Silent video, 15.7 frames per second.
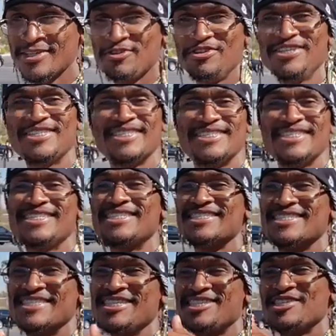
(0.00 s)
So this is
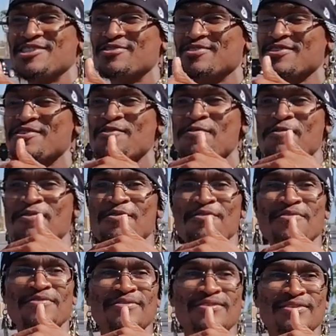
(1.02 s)
this is this is
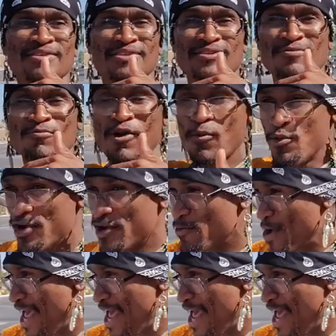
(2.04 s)
what we're